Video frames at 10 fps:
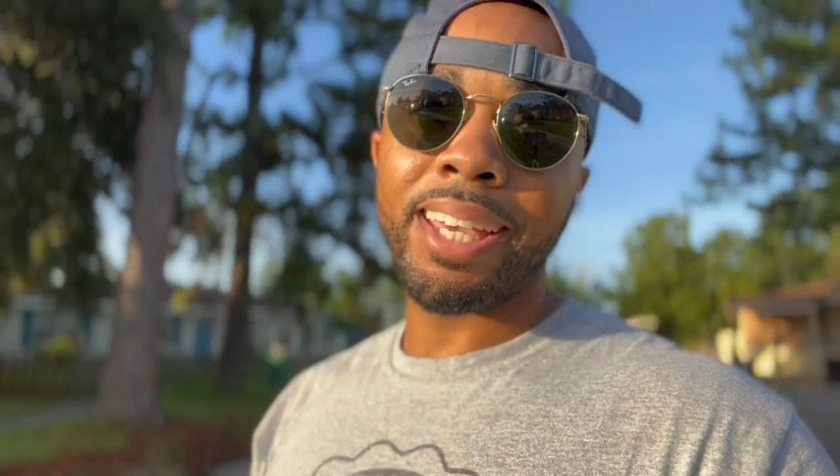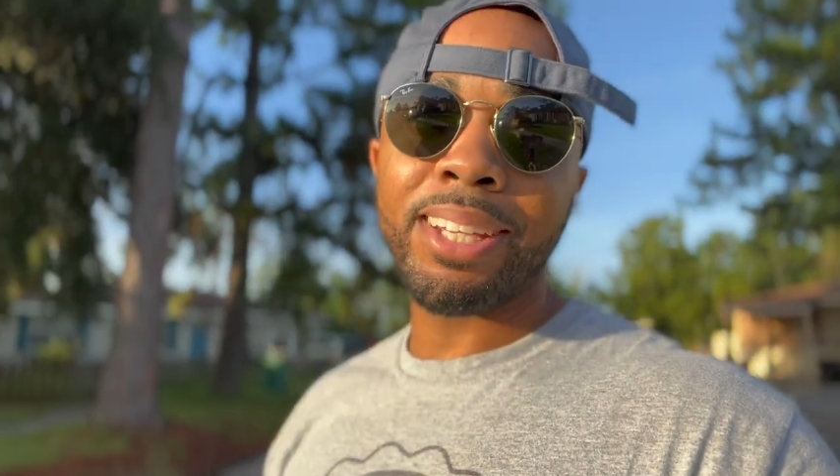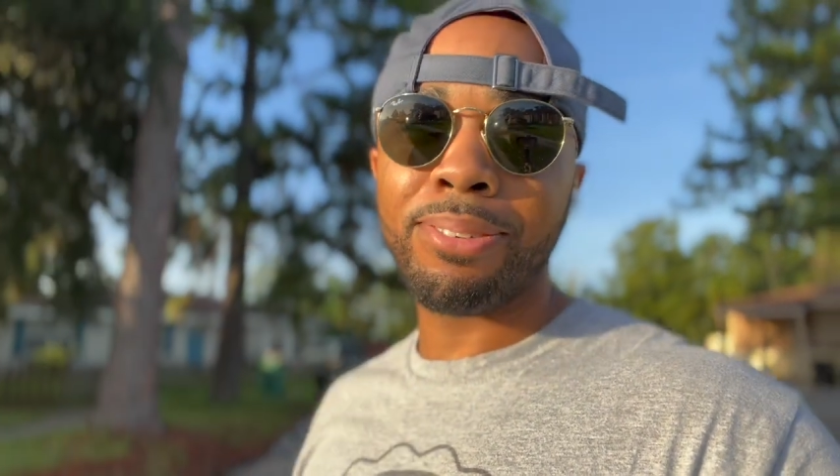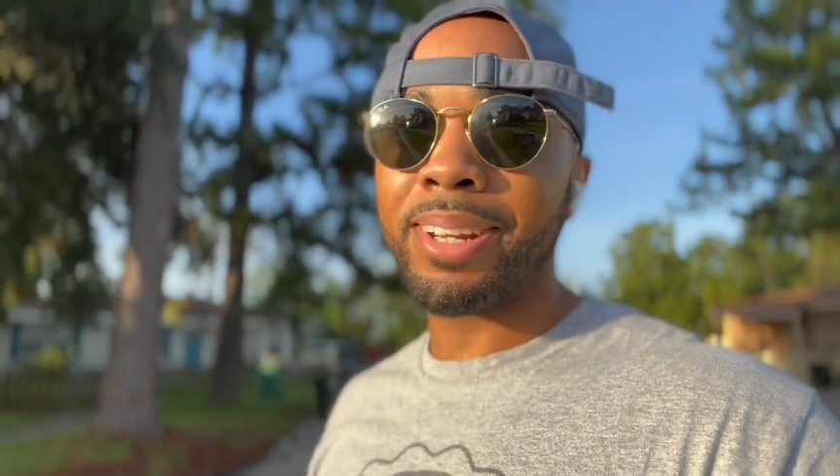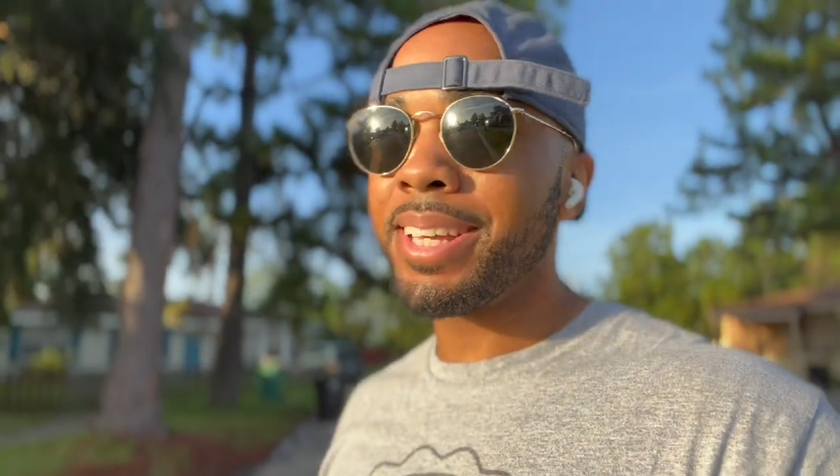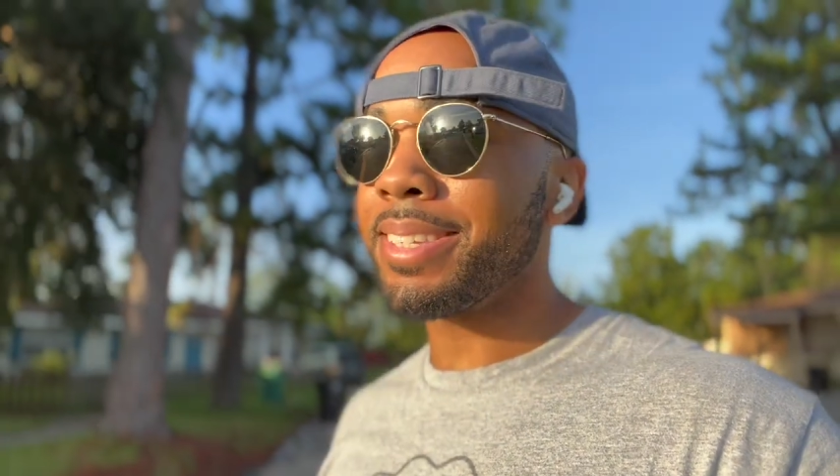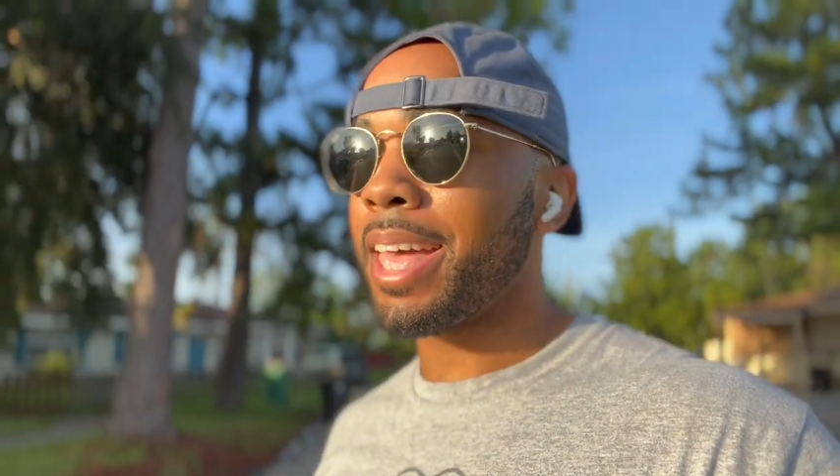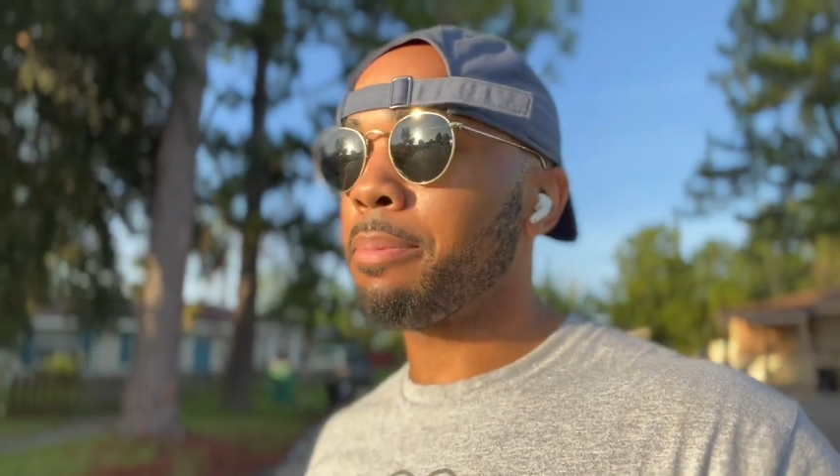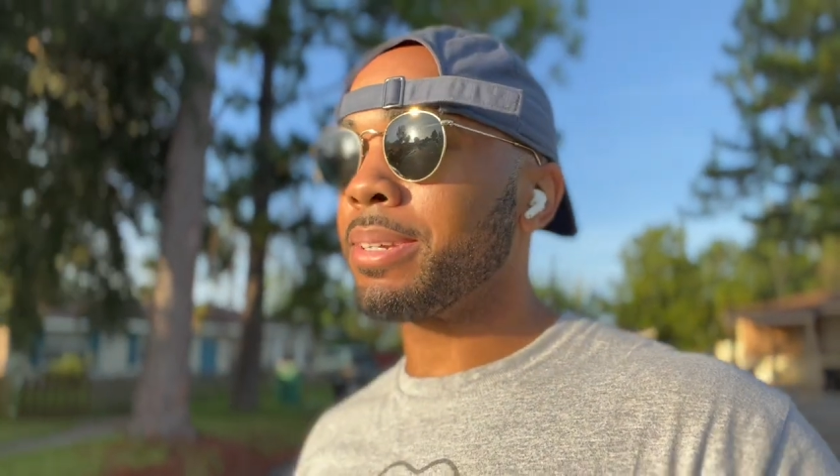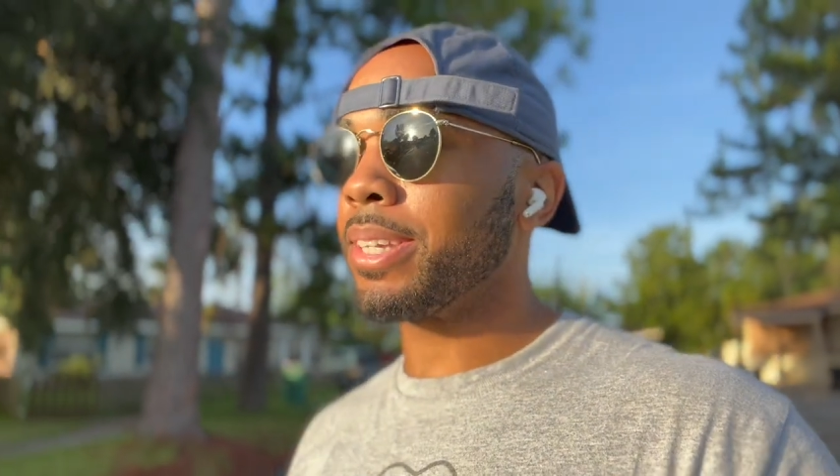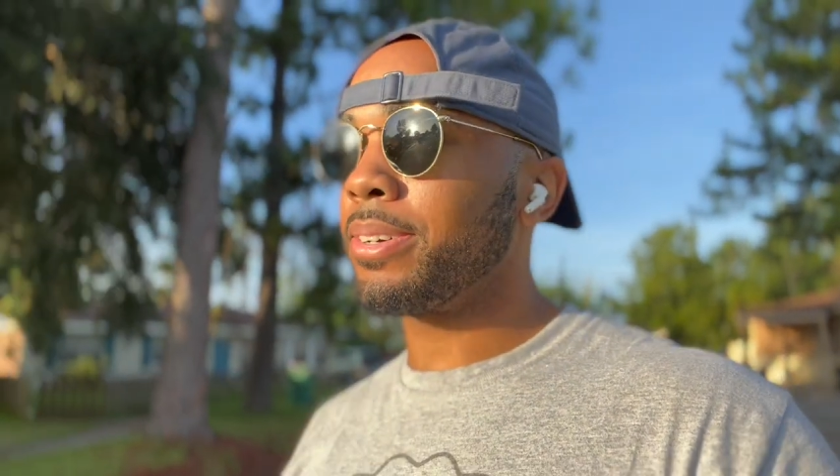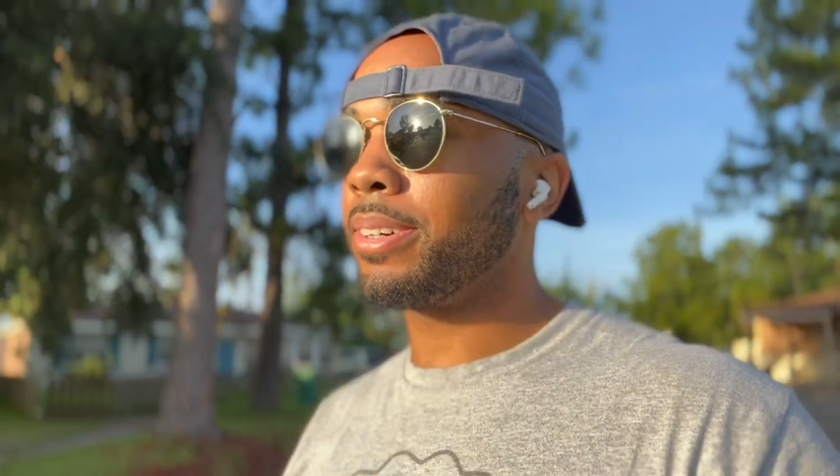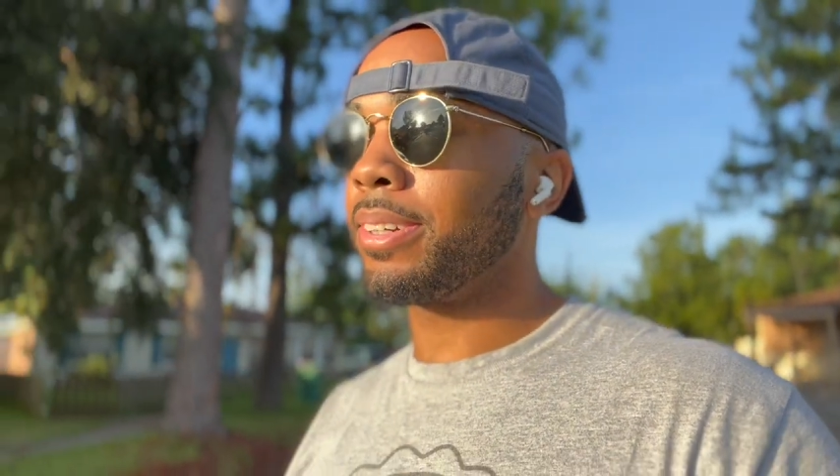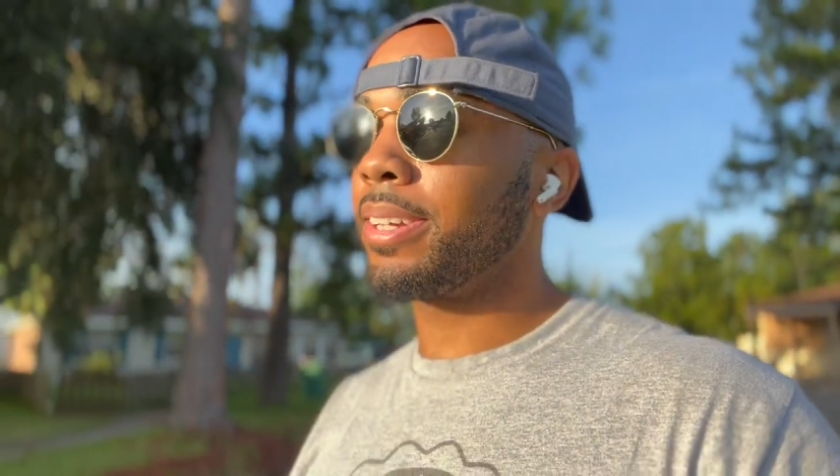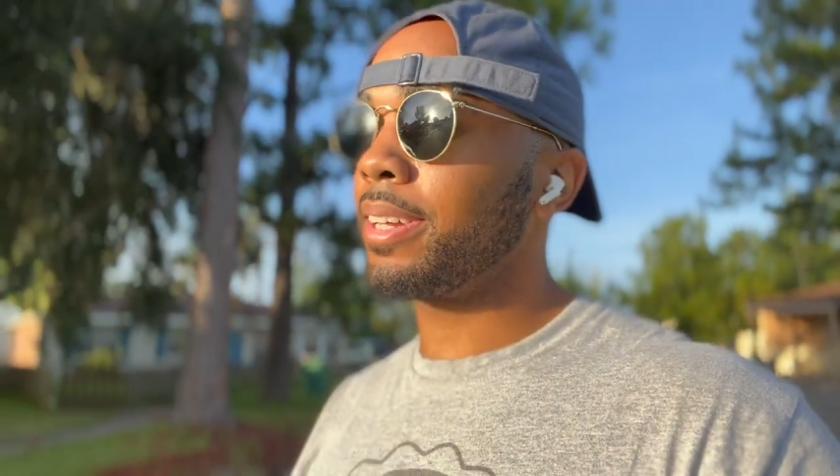he run his Amazon.